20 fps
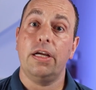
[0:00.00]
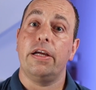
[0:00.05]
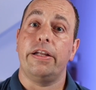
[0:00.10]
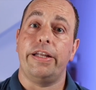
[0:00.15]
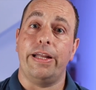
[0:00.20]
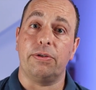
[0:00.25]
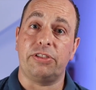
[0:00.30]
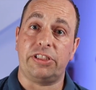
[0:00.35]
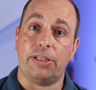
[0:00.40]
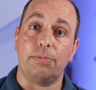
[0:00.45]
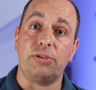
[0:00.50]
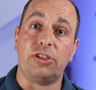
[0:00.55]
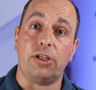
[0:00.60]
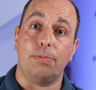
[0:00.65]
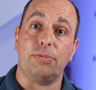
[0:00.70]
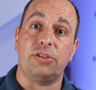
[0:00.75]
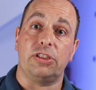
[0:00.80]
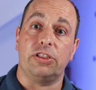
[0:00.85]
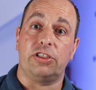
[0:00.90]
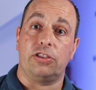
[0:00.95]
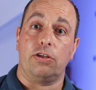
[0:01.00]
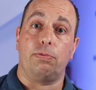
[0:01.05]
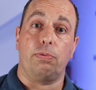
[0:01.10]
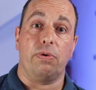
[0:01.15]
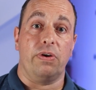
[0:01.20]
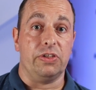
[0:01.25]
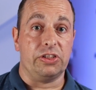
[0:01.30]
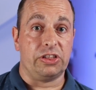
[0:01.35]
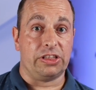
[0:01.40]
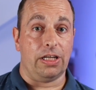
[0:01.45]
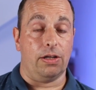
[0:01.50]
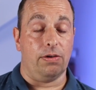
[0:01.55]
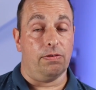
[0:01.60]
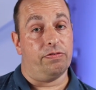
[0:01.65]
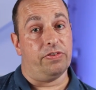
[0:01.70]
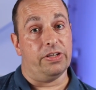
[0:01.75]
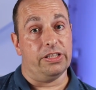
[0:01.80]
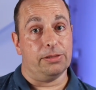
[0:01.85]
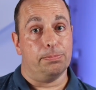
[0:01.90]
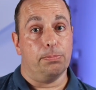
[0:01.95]
Now sometimes the software
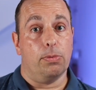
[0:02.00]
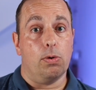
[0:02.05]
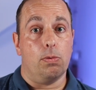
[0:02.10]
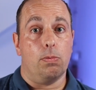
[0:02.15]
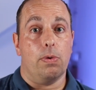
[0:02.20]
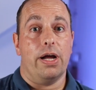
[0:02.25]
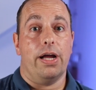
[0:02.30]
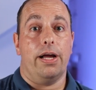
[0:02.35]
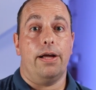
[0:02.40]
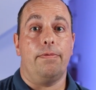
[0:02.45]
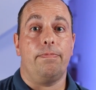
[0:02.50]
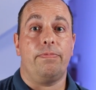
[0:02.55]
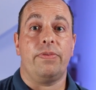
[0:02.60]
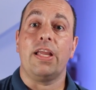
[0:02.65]
itself is malware,